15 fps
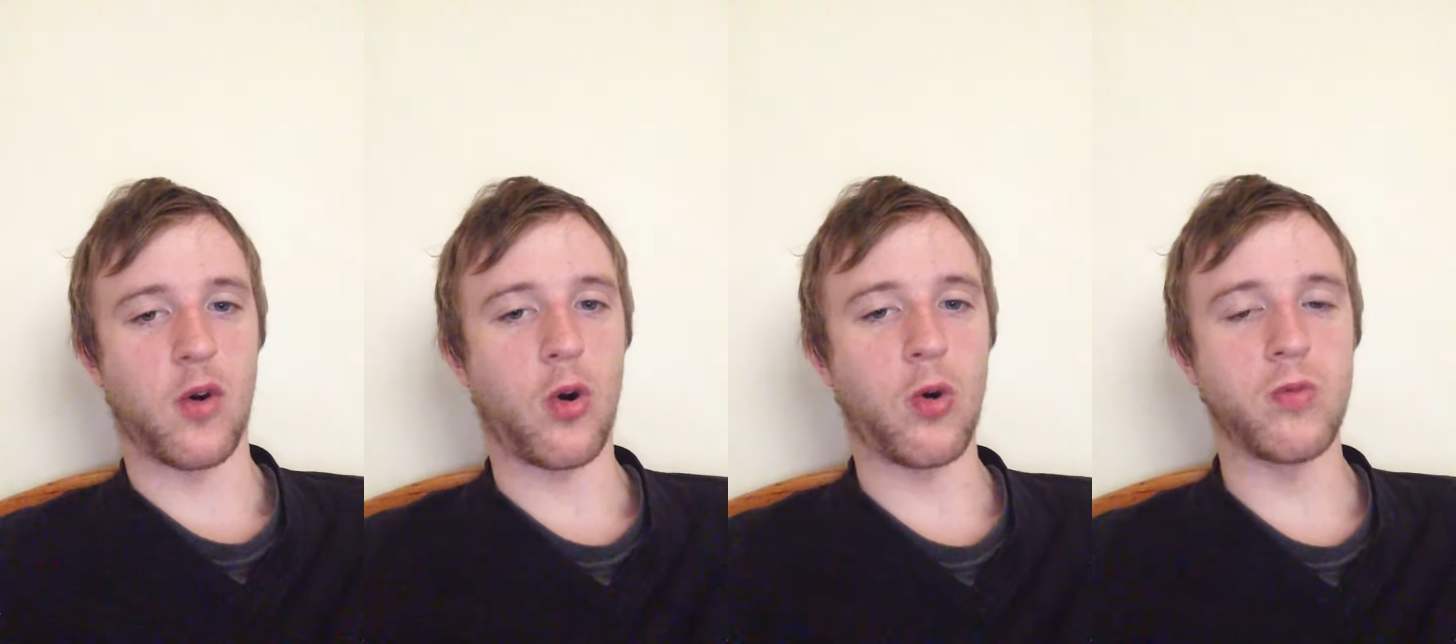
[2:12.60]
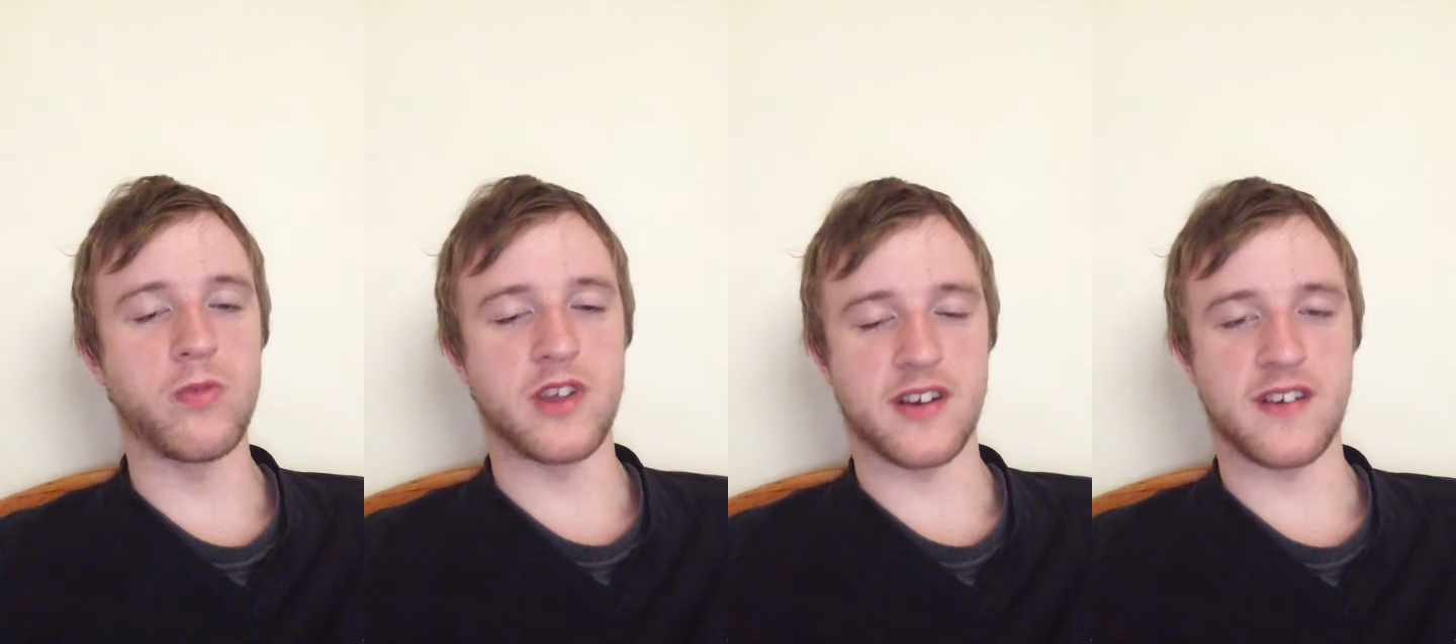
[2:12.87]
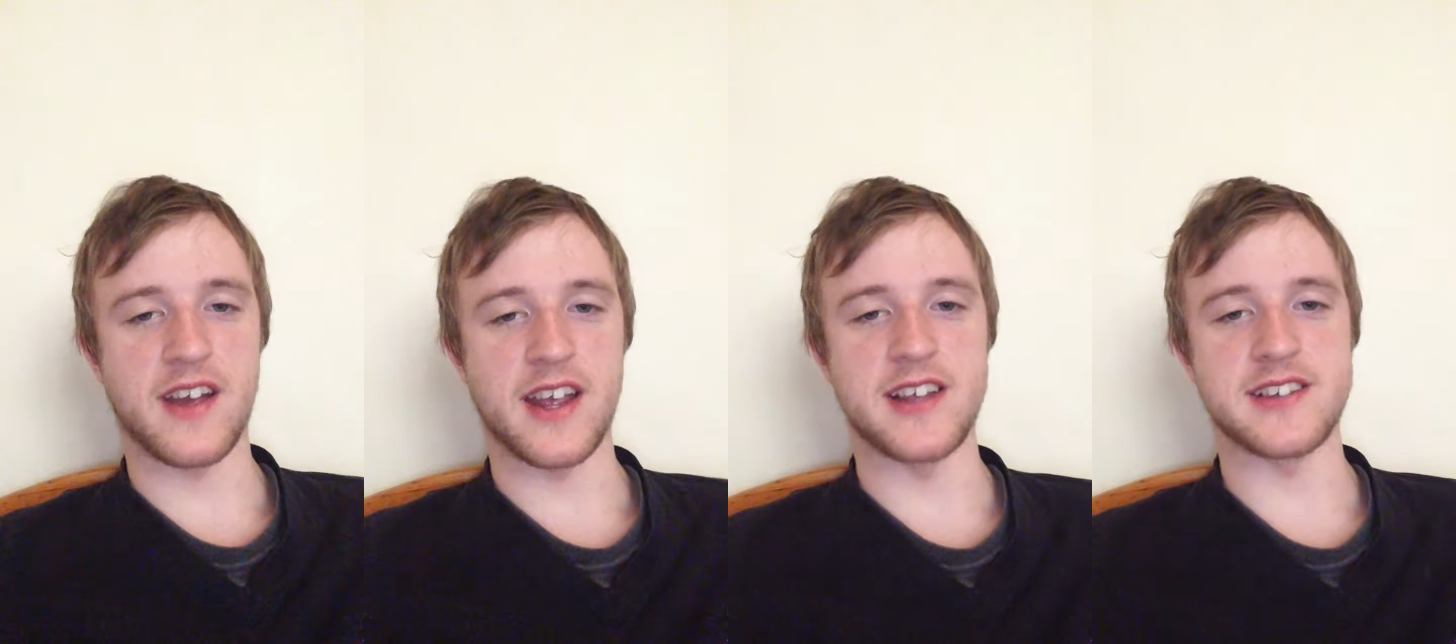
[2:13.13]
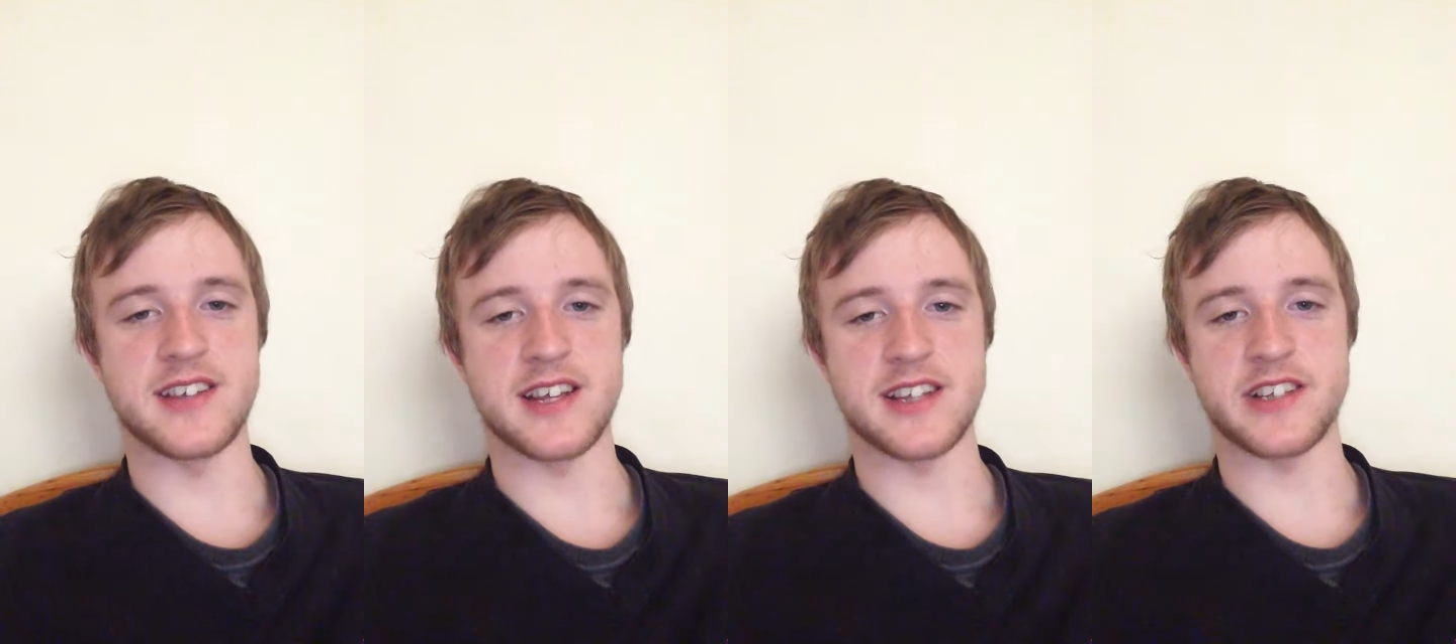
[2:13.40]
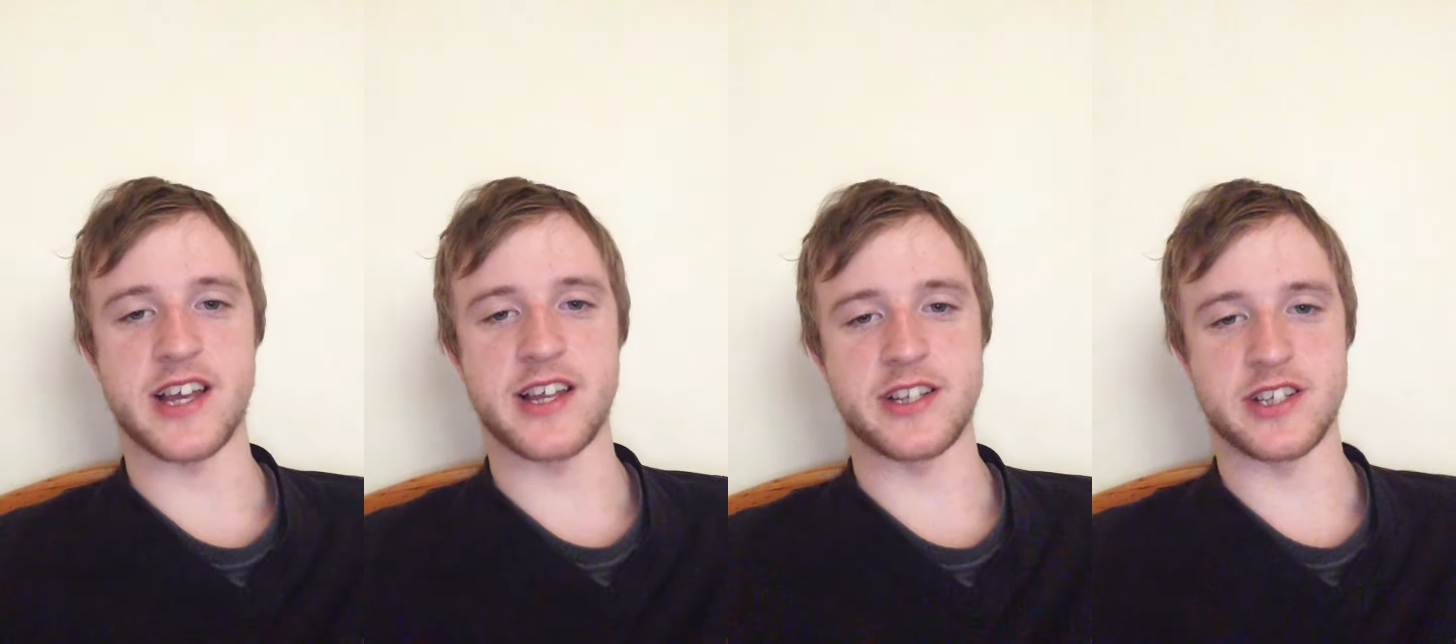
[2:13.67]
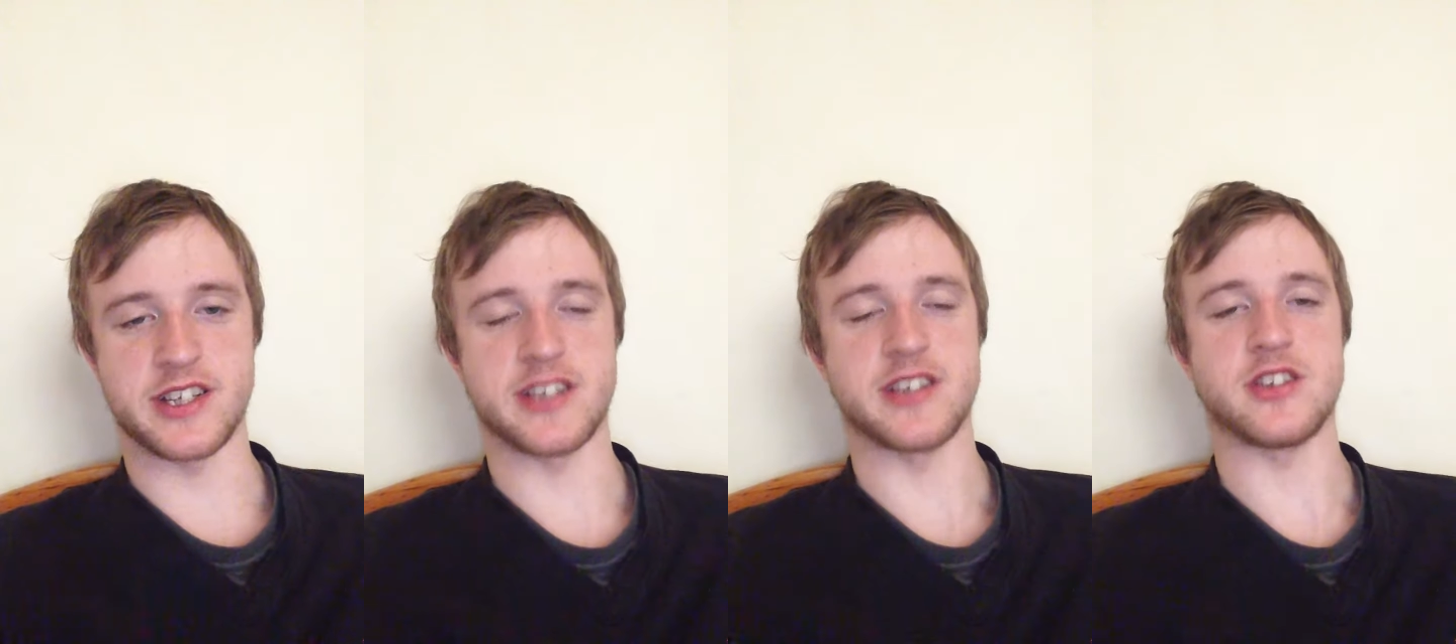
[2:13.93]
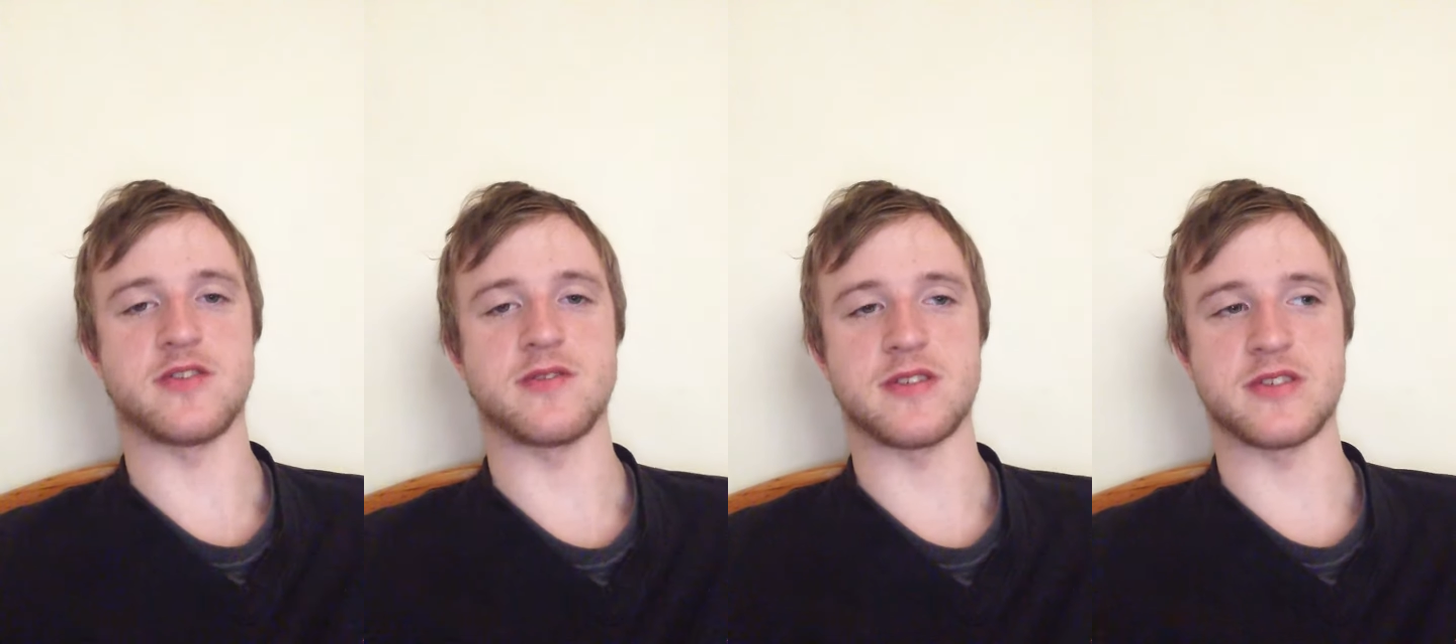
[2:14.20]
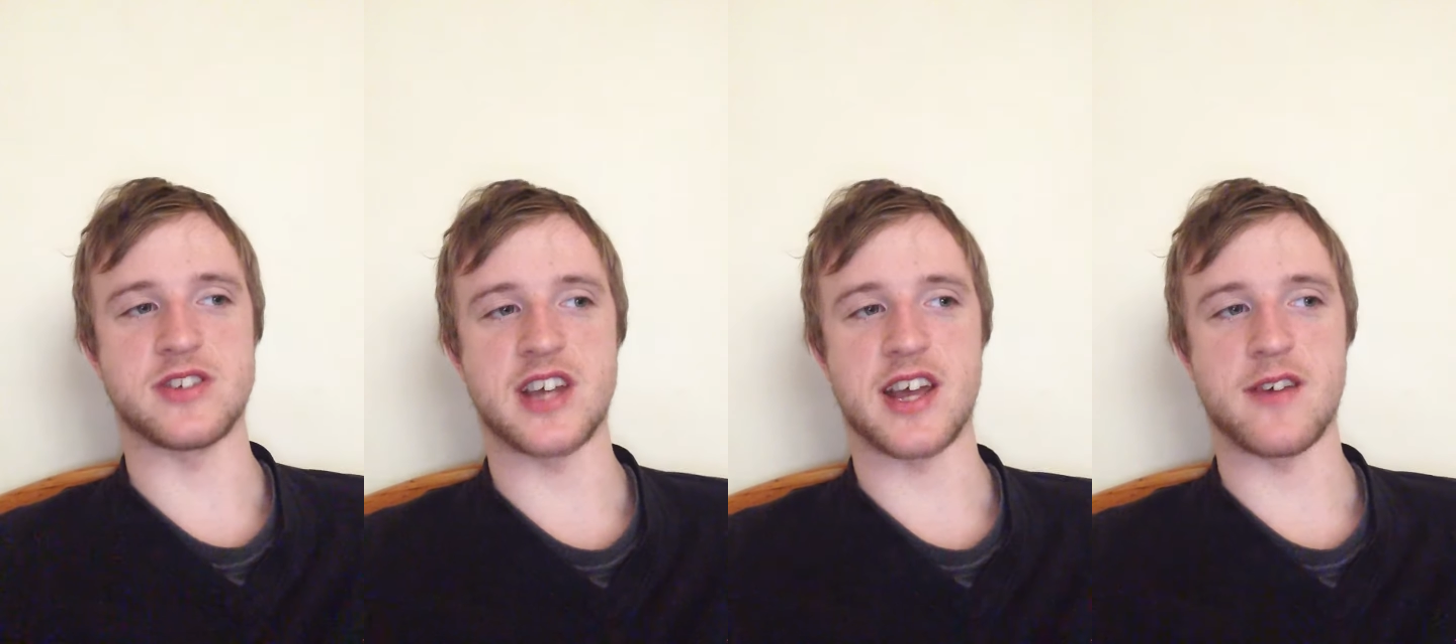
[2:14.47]
all the P6 engines
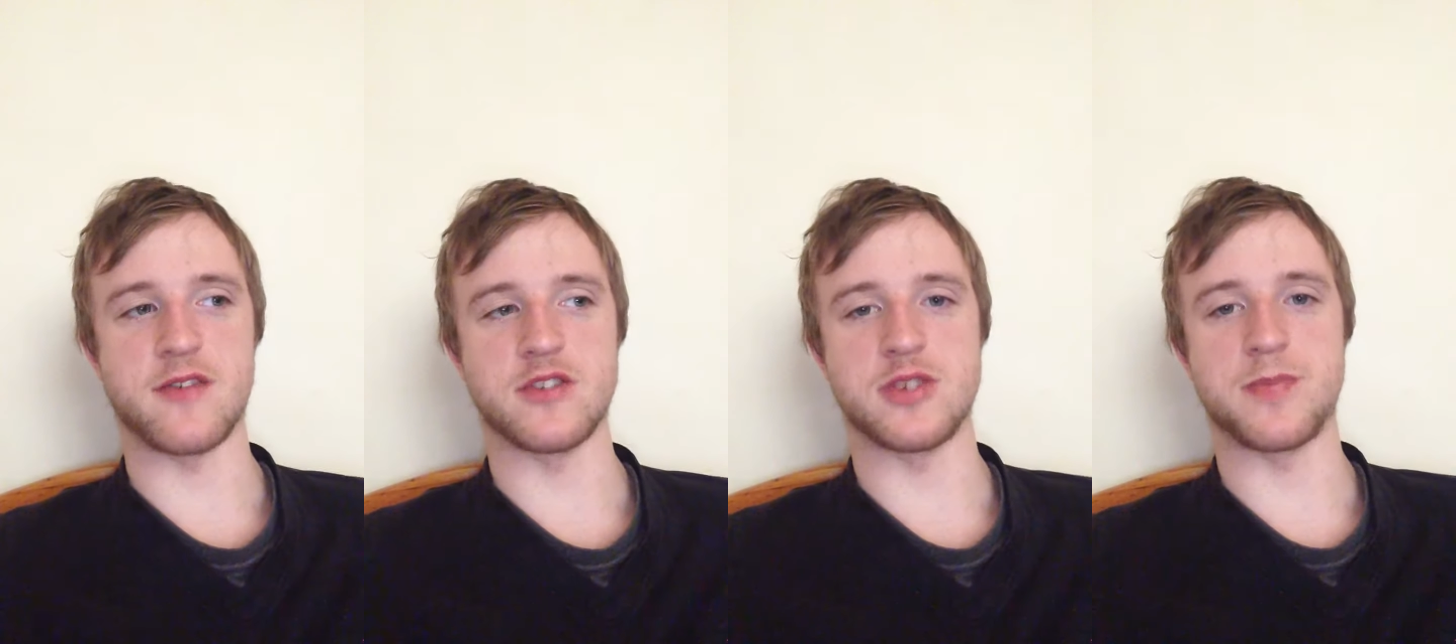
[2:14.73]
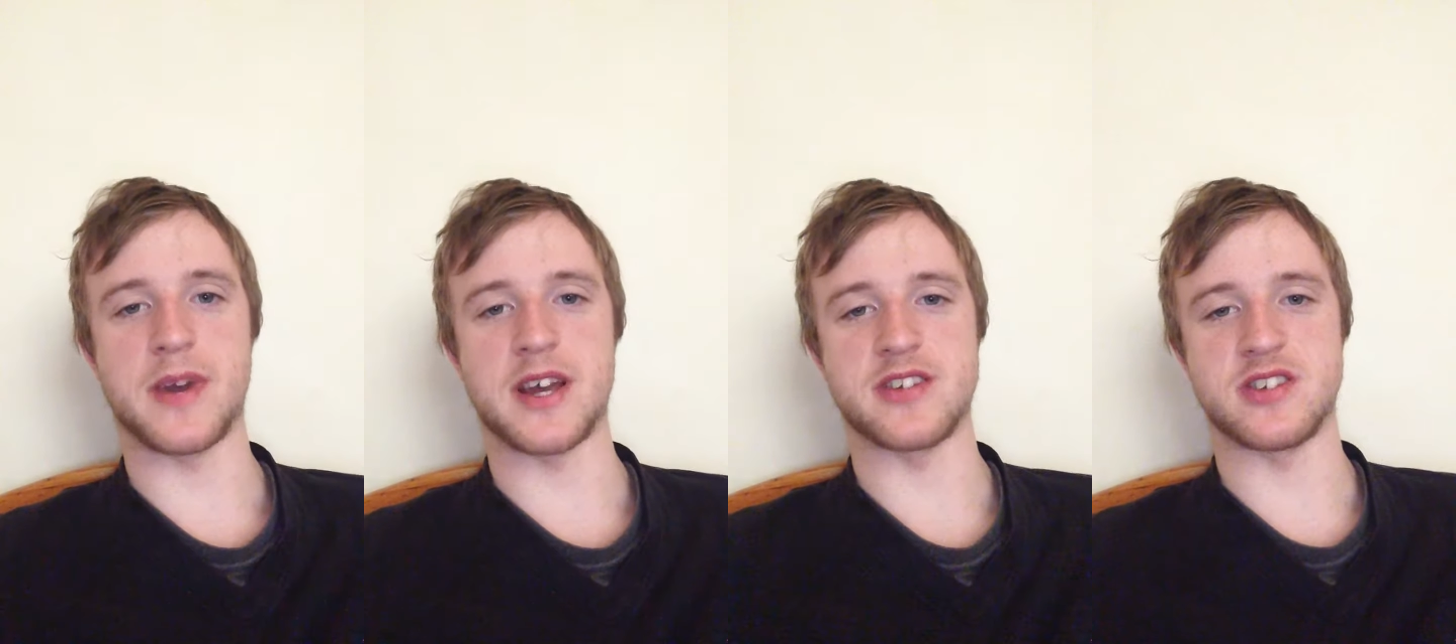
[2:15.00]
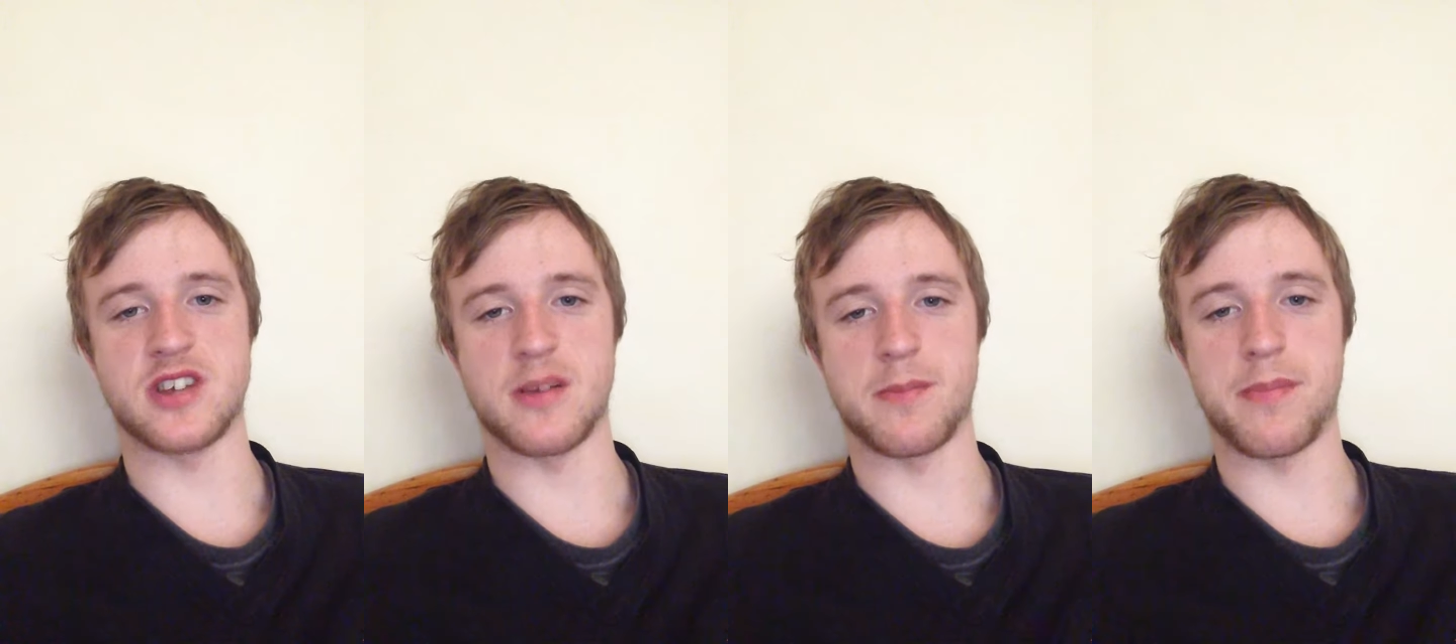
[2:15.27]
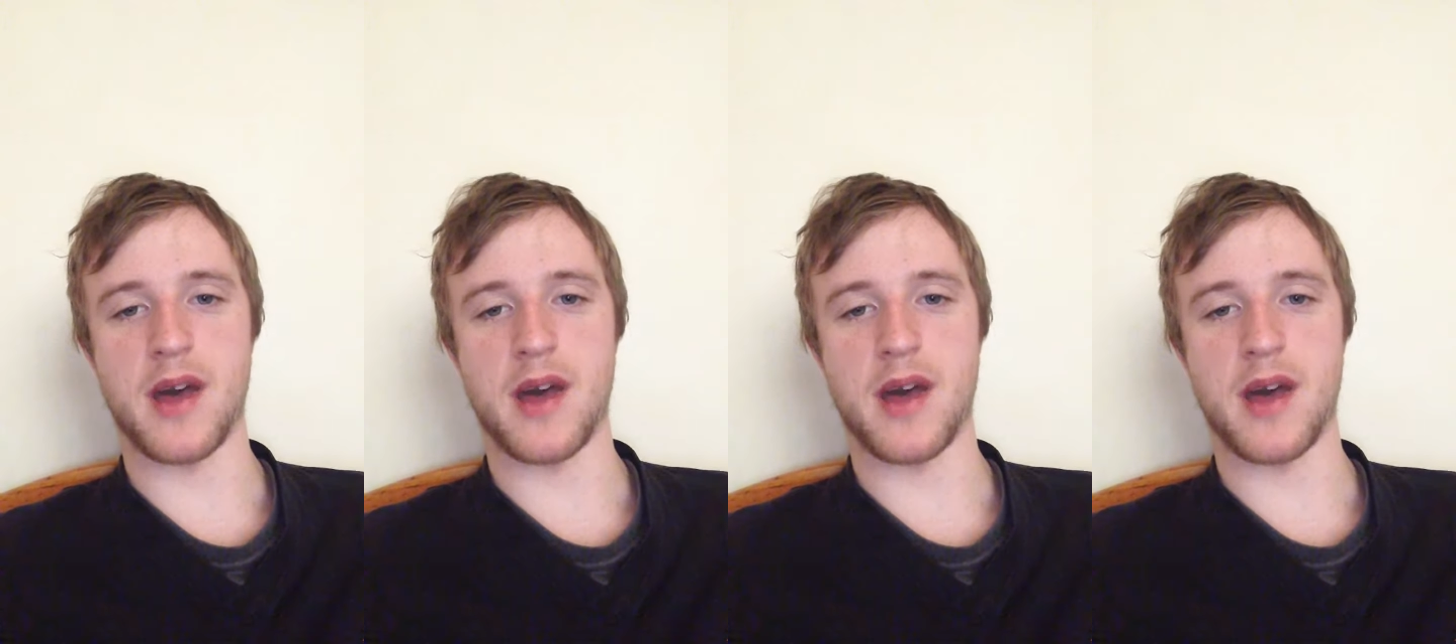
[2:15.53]
will sound better,